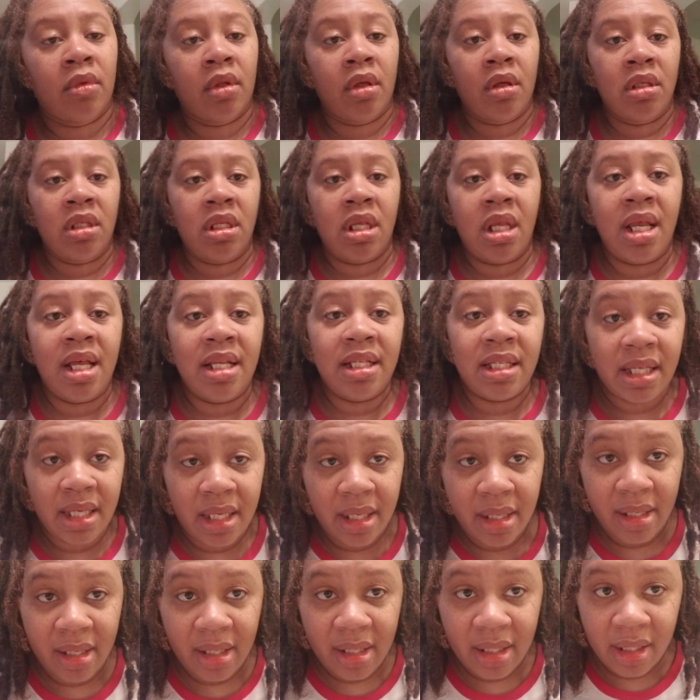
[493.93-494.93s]
So that's
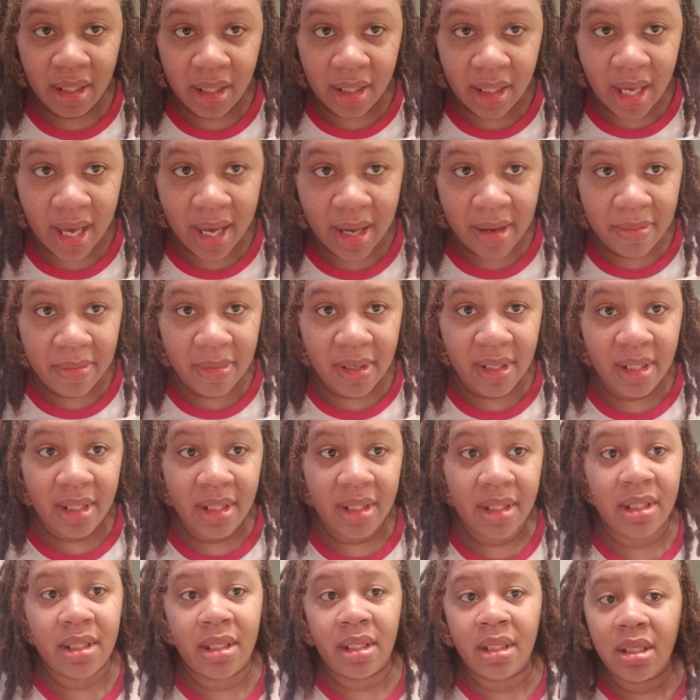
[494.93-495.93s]
it. This is 8
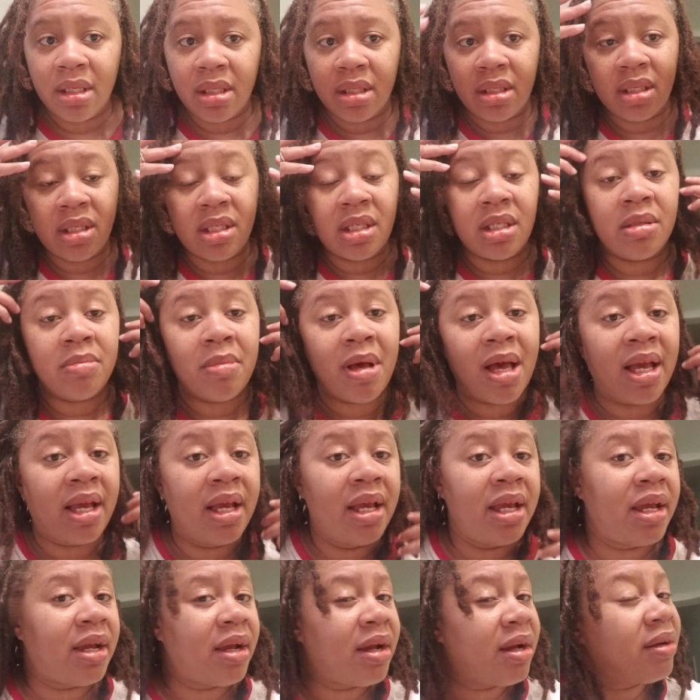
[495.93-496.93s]
minutes. This is my
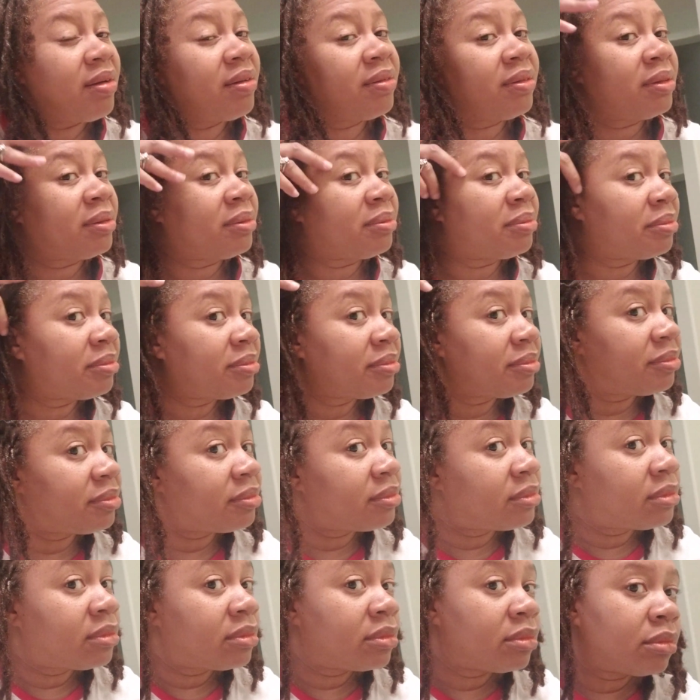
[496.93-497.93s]
hair.
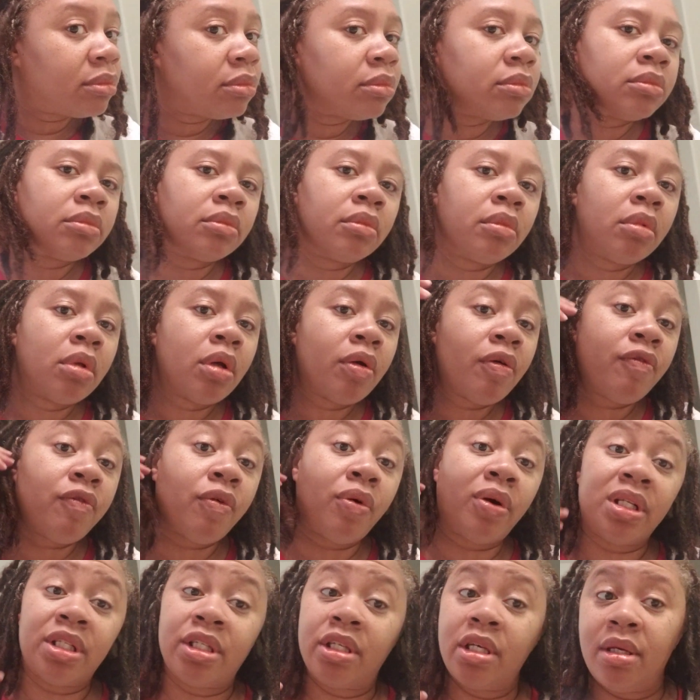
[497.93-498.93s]

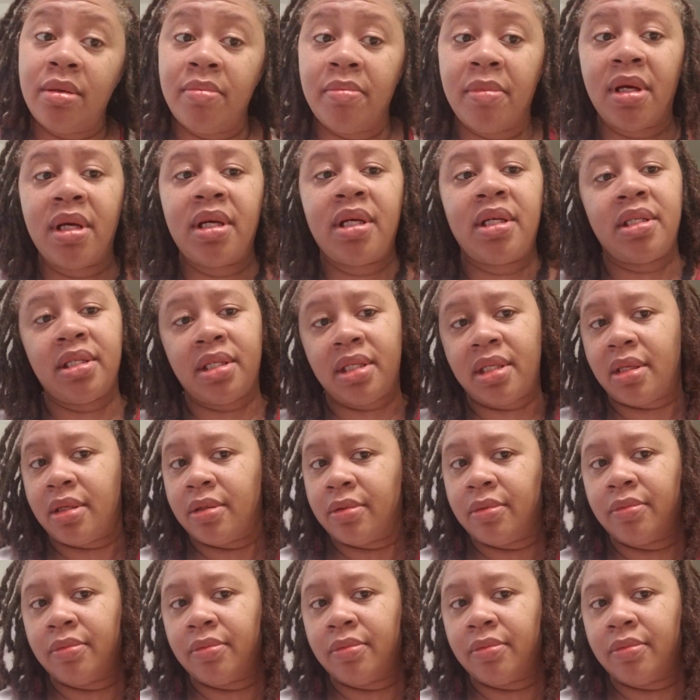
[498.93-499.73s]
14 months.